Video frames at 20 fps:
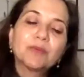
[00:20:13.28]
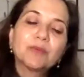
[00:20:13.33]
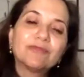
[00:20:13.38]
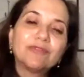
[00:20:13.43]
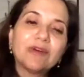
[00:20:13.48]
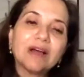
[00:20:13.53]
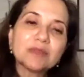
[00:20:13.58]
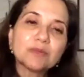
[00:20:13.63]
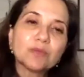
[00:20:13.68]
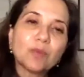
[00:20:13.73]

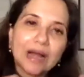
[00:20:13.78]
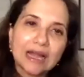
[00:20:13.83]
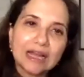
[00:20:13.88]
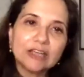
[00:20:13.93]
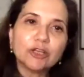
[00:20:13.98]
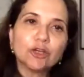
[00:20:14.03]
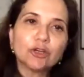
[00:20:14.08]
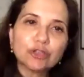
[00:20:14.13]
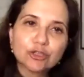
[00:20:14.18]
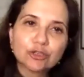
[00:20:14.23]
Fahd, while
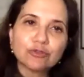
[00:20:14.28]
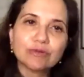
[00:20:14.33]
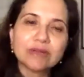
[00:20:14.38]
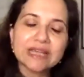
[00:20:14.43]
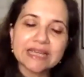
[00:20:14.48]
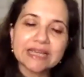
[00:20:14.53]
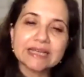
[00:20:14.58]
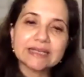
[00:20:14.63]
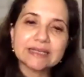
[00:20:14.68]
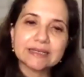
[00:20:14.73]
you're doing
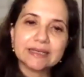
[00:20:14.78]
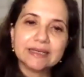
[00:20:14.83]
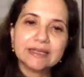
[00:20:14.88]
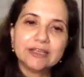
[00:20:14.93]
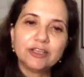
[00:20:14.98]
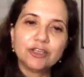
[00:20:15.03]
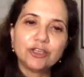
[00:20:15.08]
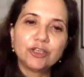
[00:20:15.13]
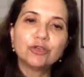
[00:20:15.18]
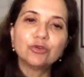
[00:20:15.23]
it,
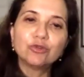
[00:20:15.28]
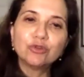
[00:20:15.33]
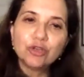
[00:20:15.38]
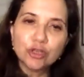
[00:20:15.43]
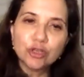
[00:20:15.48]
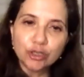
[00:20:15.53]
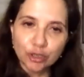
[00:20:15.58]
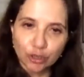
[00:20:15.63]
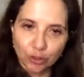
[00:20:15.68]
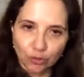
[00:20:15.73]
you
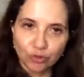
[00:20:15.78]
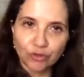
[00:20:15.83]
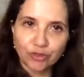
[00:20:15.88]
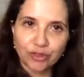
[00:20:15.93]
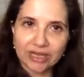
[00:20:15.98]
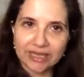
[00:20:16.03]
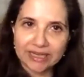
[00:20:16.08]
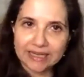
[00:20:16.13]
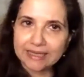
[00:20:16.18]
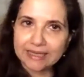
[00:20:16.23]
know that
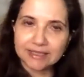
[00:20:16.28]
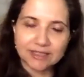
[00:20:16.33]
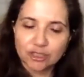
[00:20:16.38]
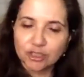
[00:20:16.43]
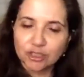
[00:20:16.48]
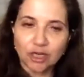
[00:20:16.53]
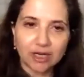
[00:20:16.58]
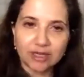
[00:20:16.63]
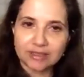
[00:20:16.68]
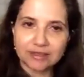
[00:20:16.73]
it's
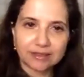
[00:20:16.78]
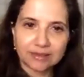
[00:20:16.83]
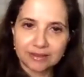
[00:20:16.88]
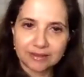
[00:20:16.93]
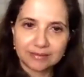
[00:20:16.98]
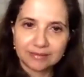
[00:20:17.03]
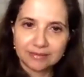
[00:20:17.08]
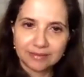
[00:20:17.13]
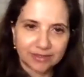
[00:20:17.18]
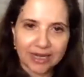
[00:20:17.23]
not
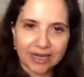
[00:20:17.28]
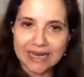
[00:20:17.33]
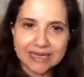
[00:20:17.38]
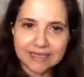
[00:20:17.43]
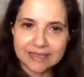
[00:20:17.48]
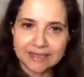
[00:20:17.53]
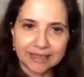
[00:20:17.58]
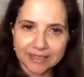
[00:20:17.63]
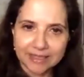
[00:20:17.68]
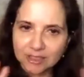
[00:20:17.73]
right,
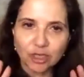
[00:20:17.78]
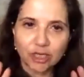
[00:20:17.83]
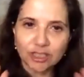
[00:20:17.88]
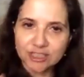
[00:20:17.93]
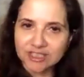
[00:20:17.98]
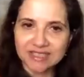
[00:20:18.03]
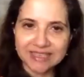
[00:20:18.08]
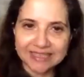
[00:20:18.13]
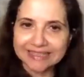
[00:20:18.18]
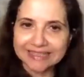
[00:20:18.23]
that it's not
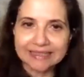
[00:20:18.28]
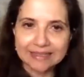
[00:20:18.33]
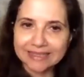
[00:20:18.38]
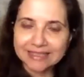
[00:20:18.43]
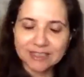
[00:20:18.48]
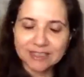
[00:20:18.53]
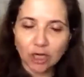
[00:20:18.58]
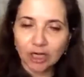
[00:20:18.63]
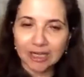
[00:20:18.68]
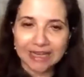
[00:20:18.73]
sitting, it's
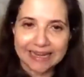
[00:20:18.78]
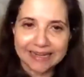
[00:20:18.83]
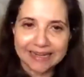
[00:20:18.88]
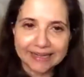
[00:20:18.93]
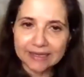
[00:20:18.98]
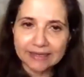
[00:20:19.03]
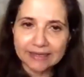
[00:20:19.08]
not landing?